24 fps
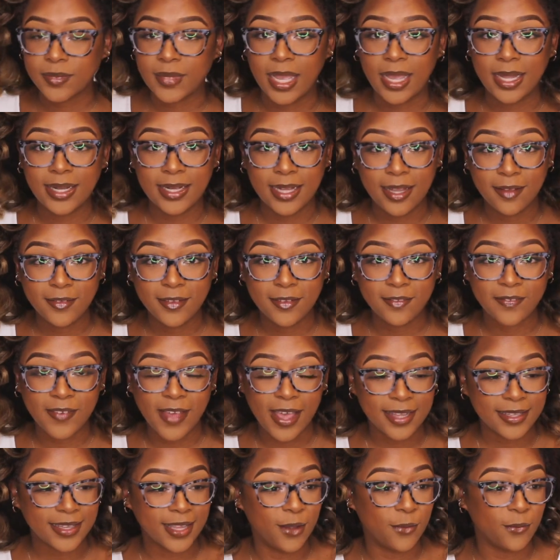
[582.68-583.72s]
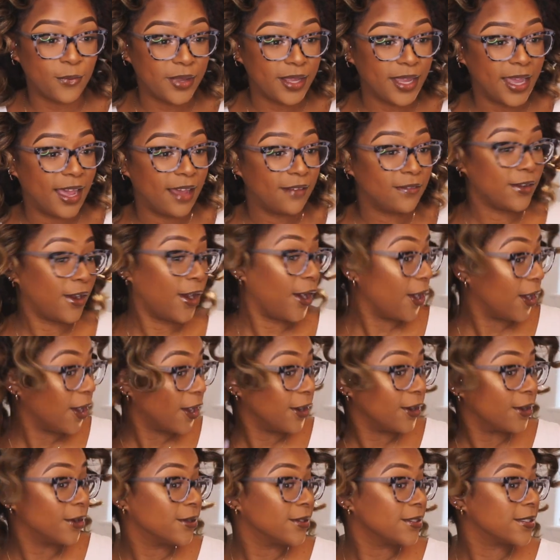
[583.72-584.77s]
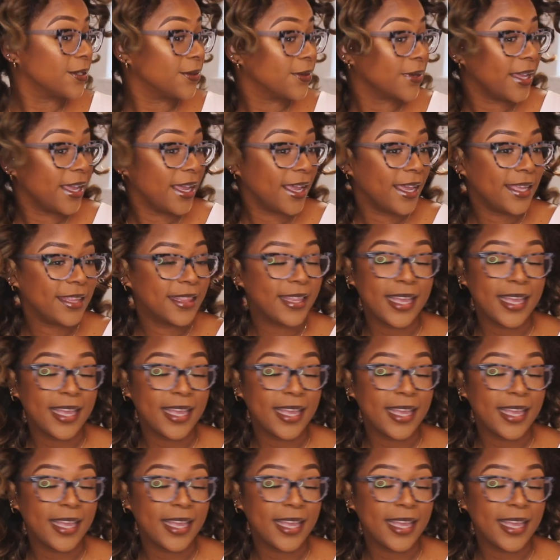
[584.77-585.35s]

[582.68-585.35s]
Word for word: I love the fact that we have curls, okay?